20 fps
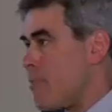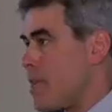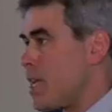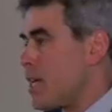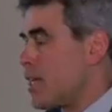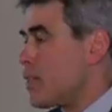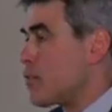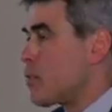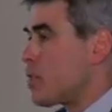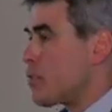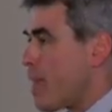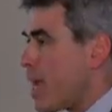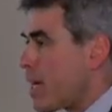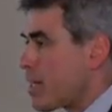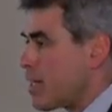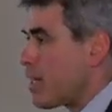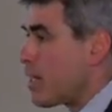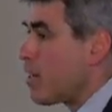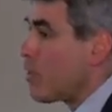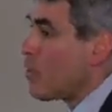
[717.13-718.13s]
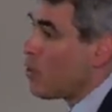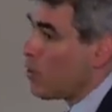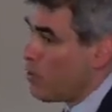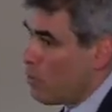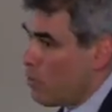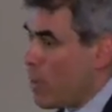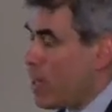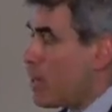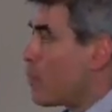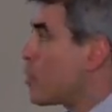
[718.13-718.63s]
being disrespected, although
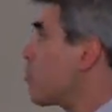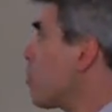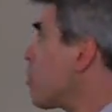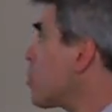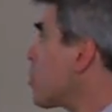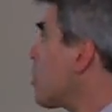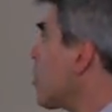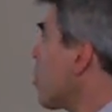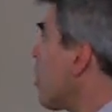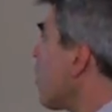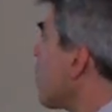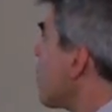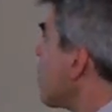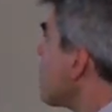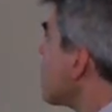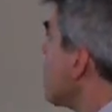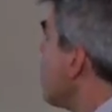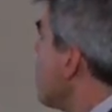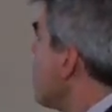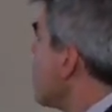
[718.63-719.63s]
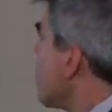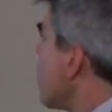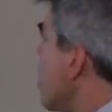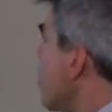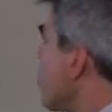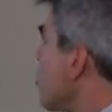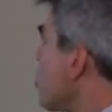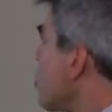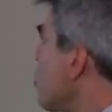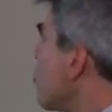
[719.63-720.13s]
when it was Bush in the office,
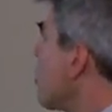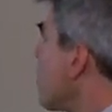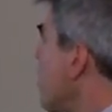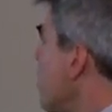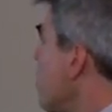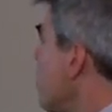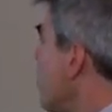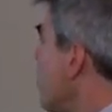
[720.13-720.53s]
presumably